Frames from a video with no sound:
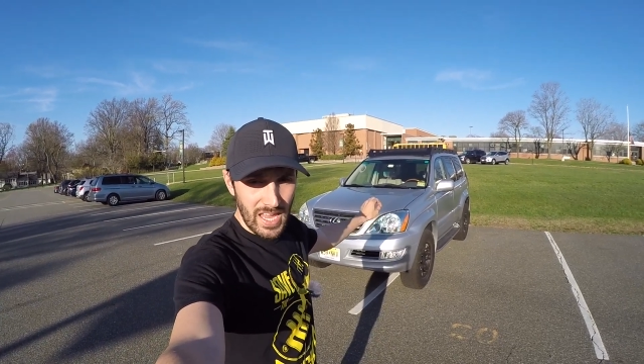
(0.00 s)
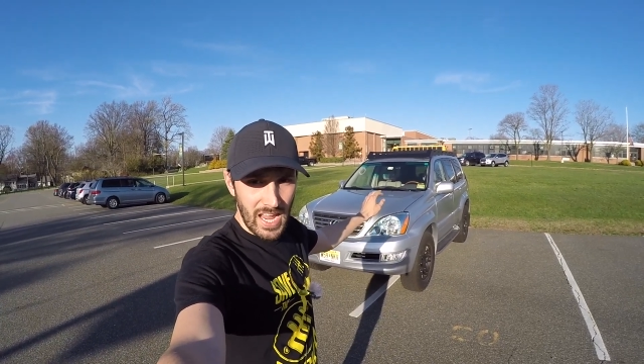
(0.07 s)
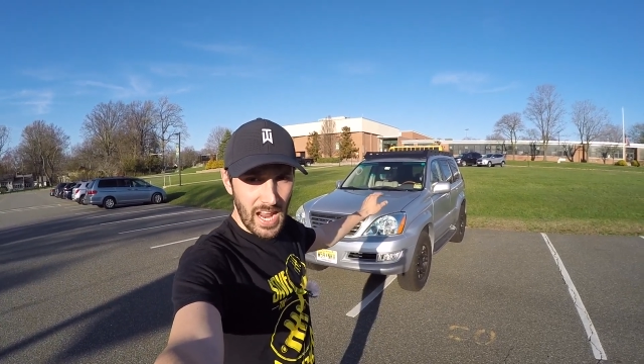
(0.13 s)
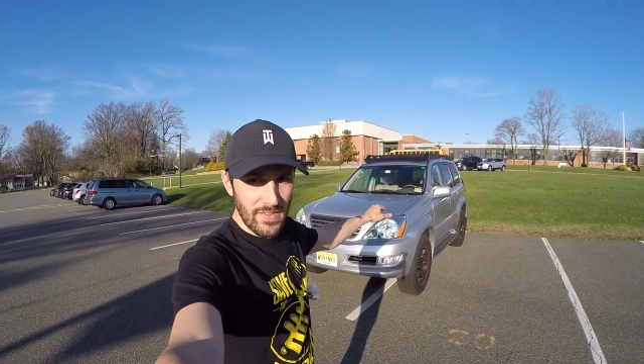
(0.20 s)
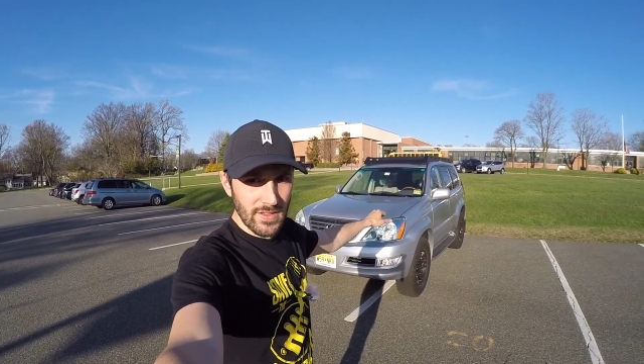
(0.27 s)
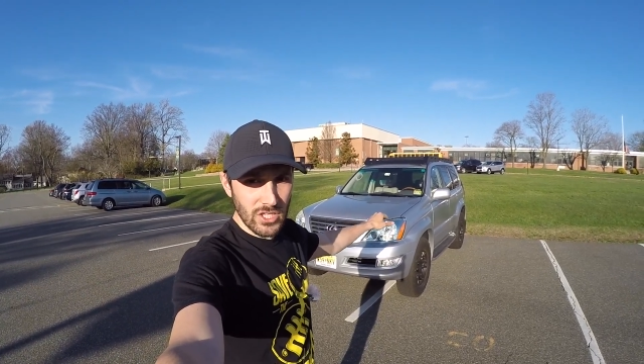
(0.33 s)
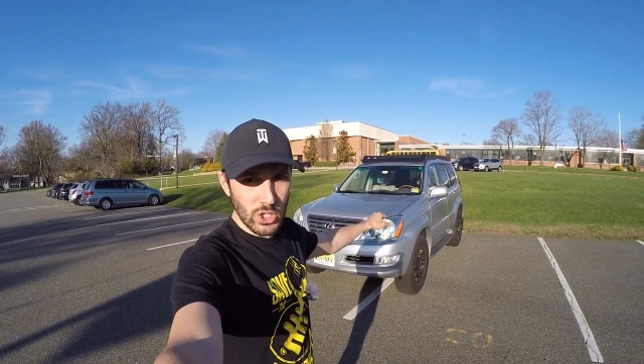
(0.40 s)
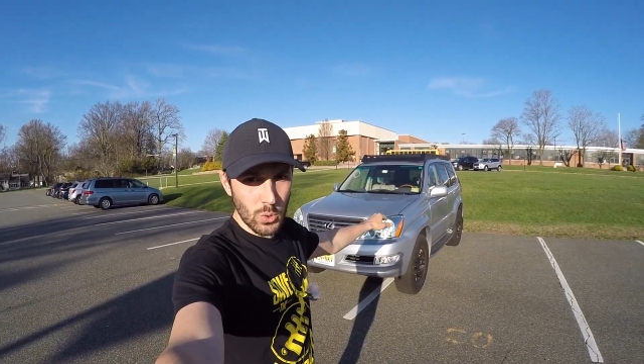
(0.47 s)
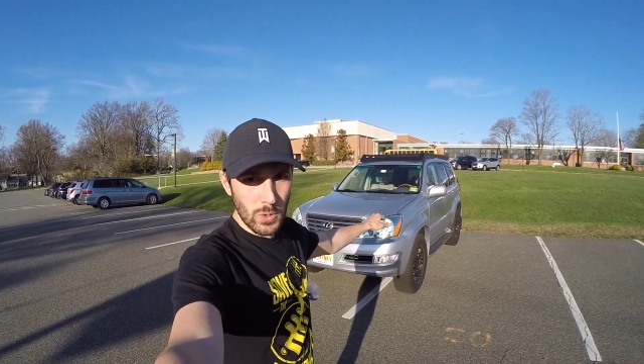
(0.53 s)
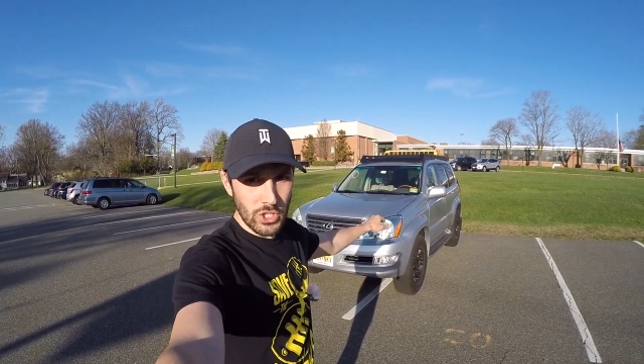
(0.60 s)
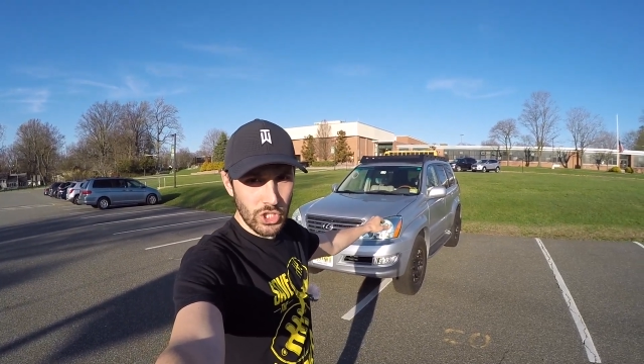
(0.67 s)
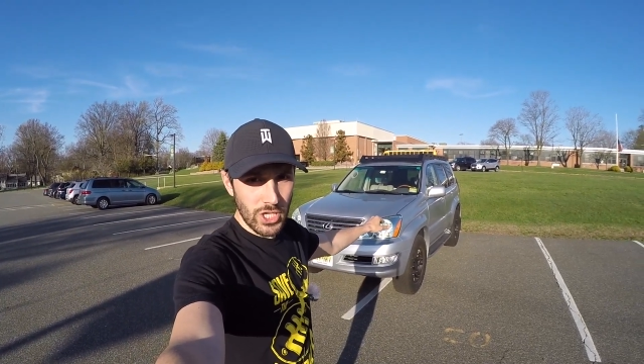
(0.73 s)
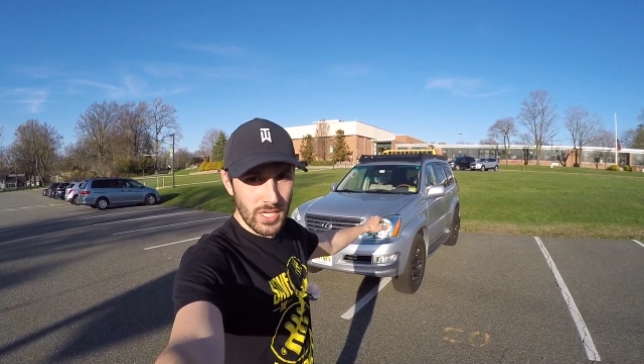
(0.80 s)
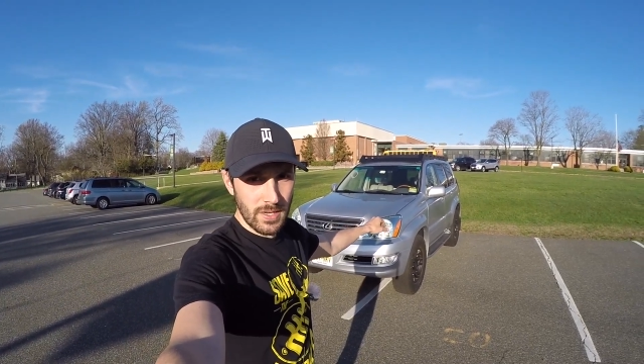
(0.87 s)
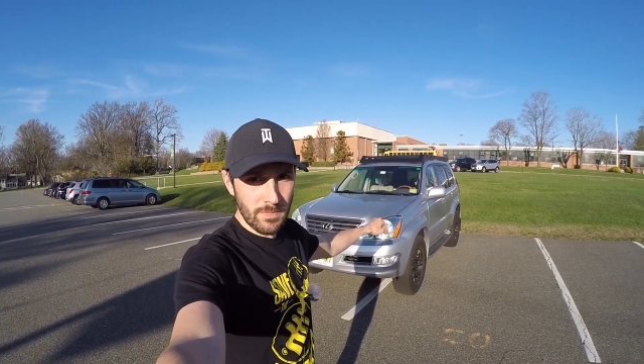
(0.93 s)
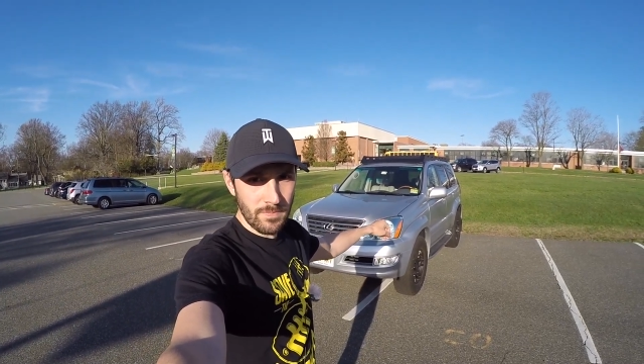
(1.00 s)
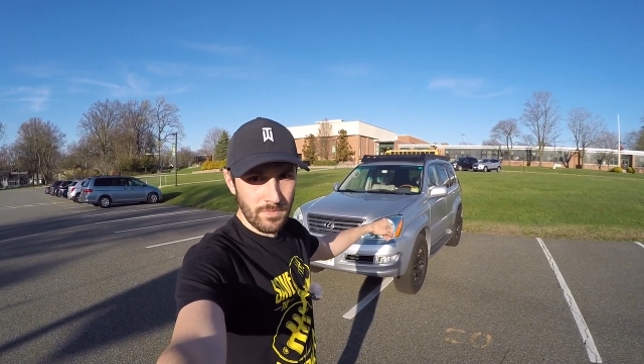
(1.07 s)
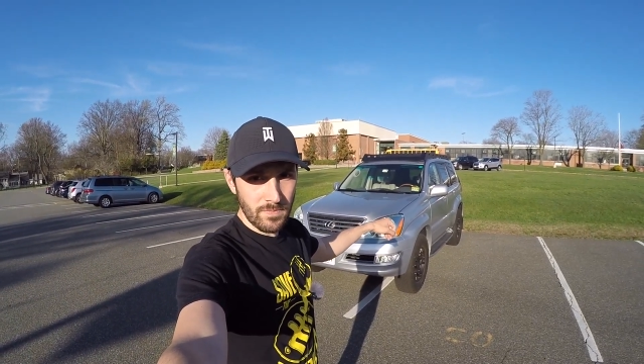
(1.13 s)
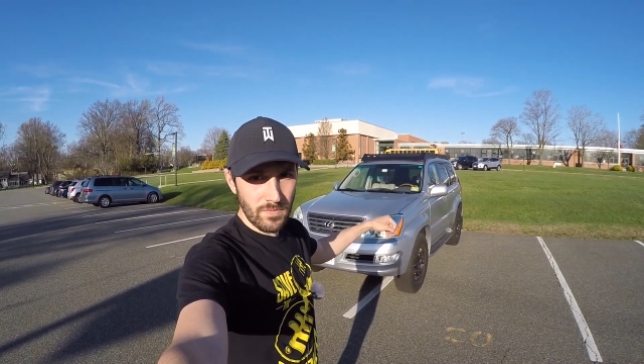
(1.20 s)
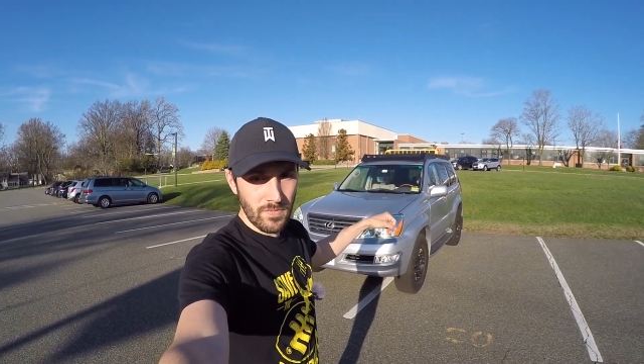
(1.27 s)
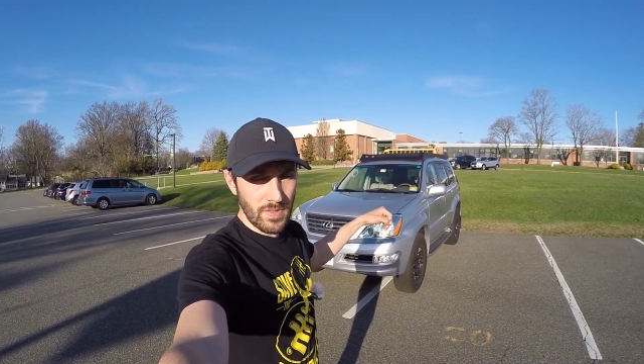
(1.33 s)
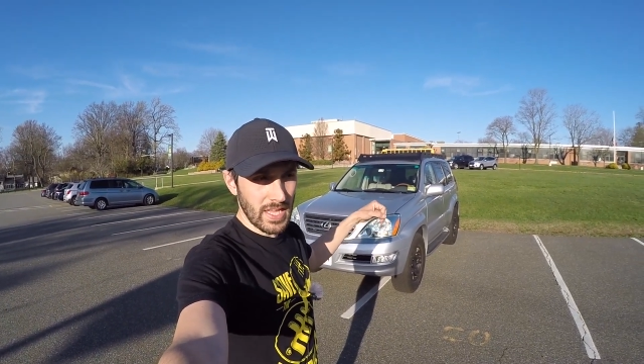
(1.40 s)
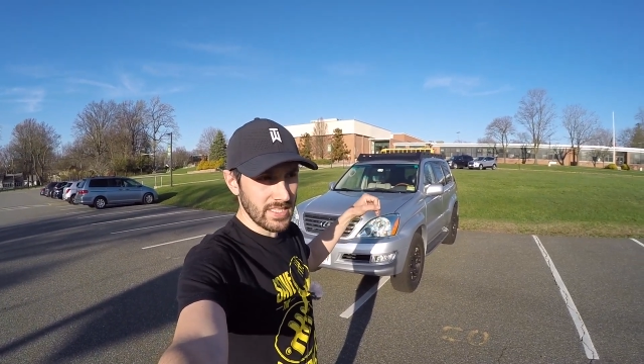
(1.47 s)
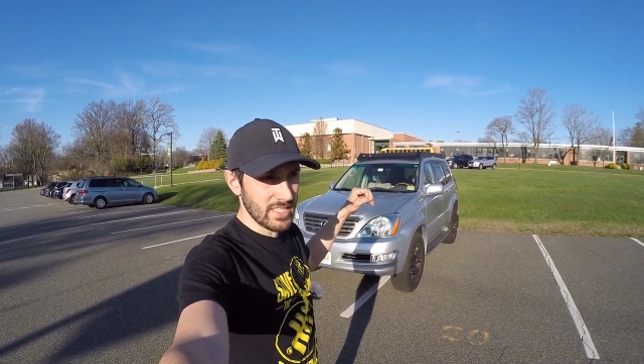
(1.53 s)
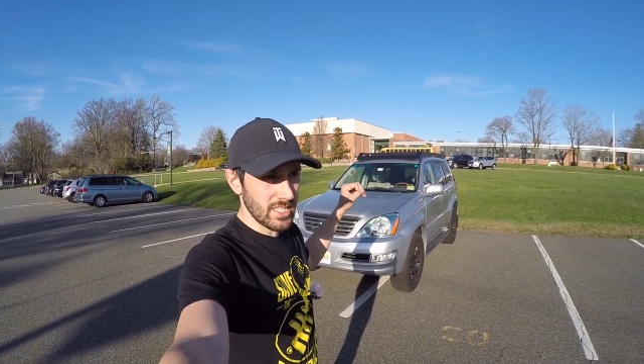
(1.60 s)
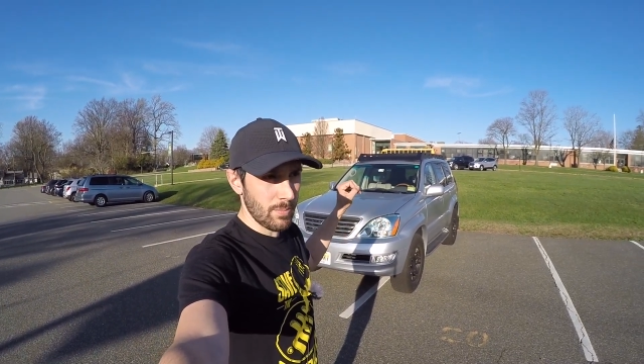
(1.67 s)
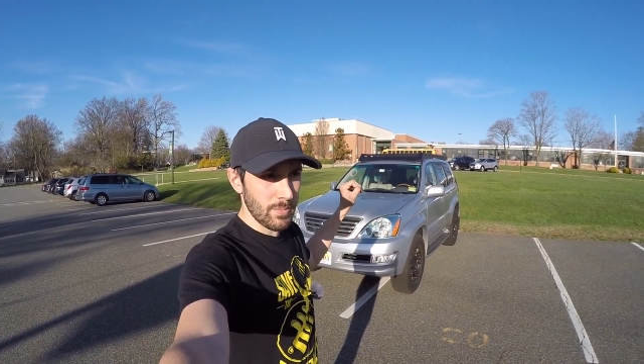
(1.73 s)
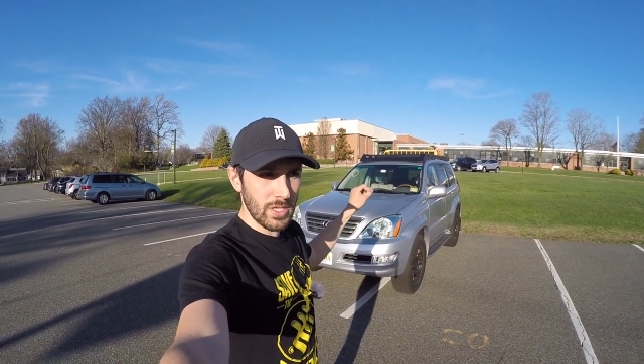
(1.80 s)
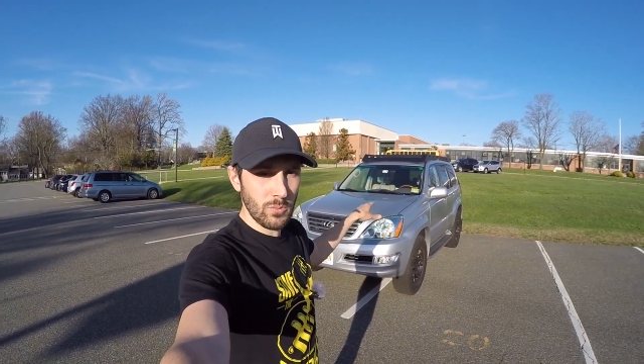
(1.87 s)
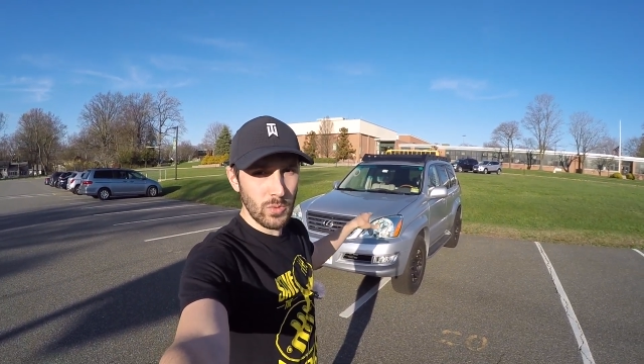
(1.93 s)
and the switch in. That's
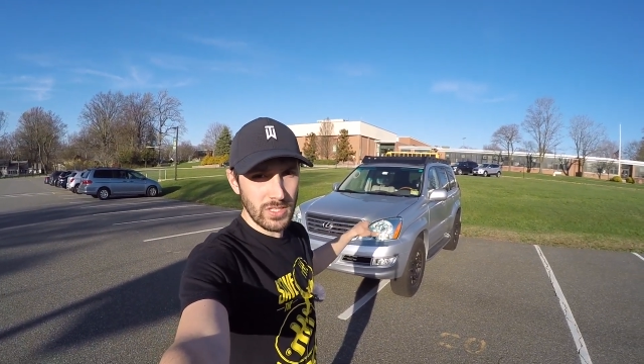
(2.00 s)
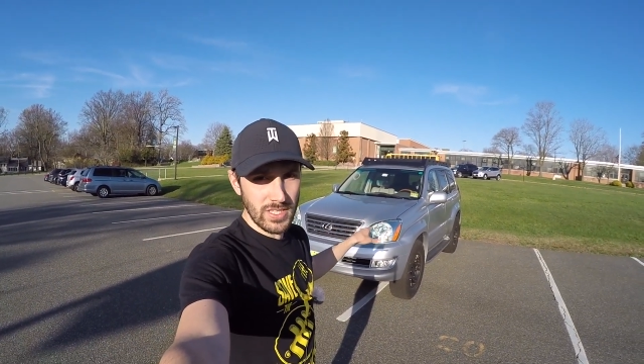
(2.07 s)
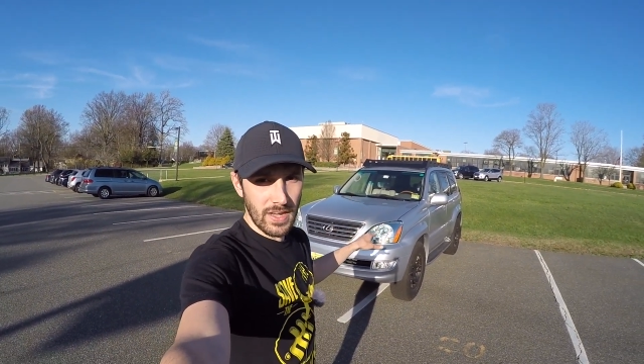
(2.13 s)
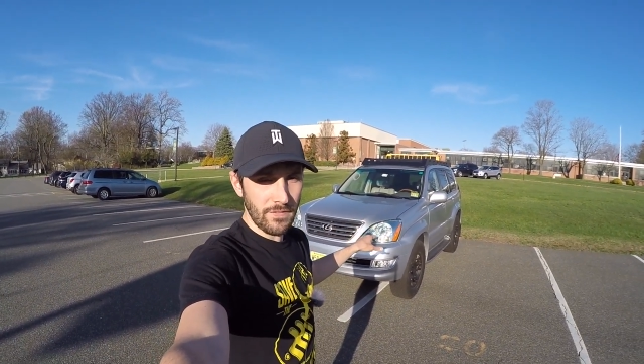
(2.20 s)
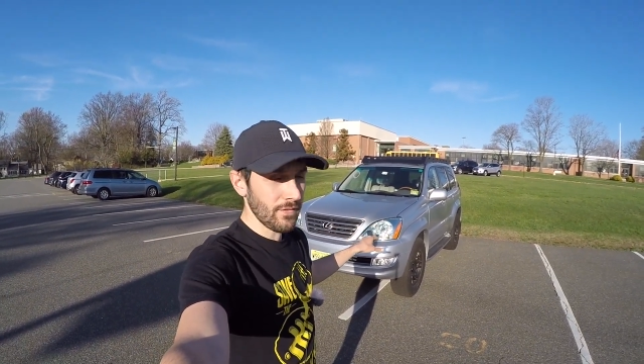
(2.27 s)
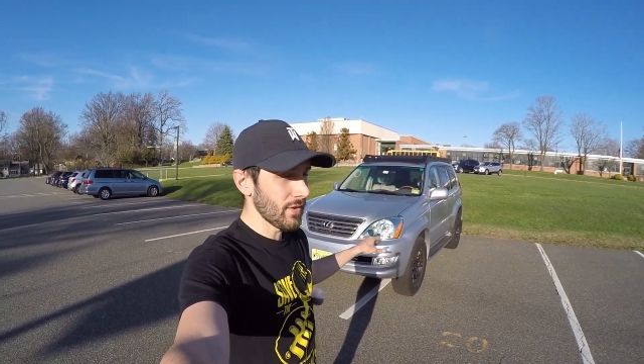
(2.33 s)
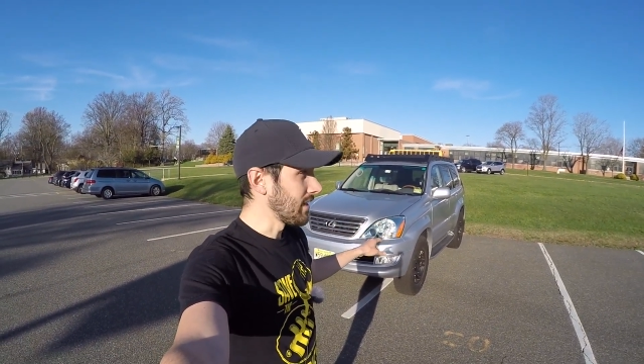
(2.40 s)
something we definitely